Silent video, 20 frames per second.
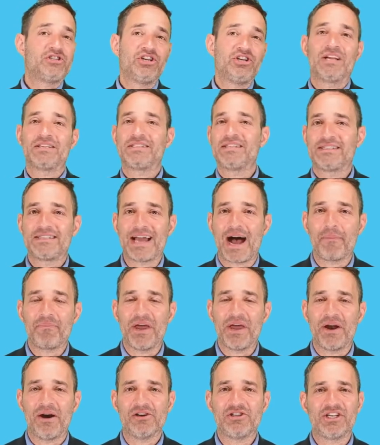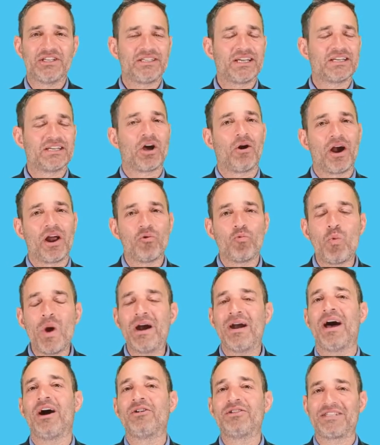But she doesn't stop there. She says, all right,
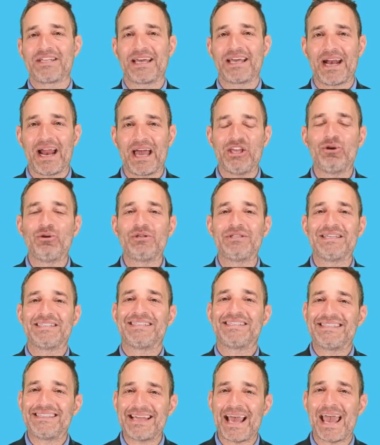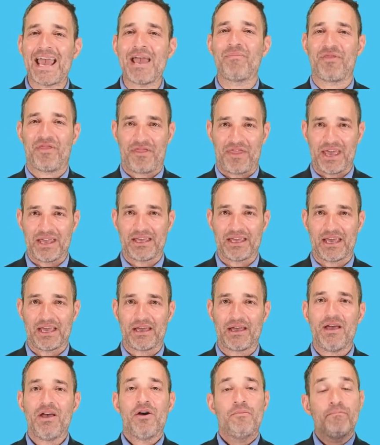where else can I use the same
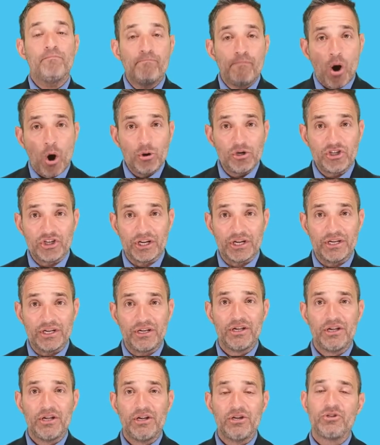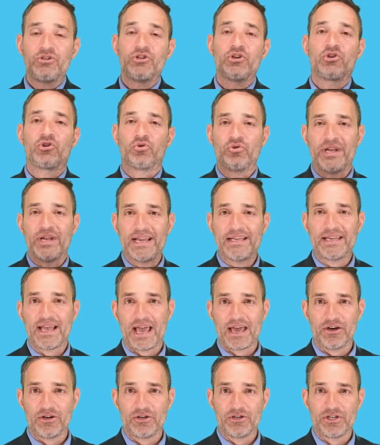thinking? Motion to
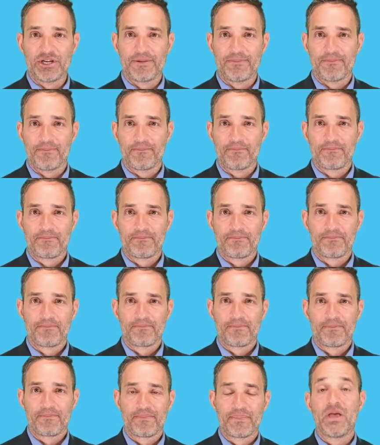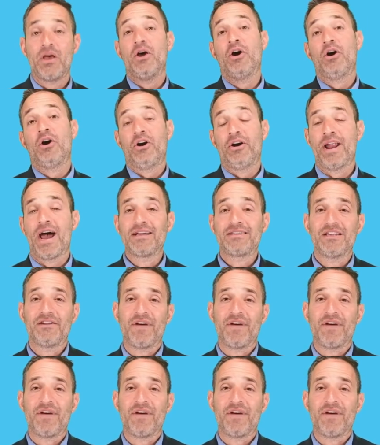create energy. Her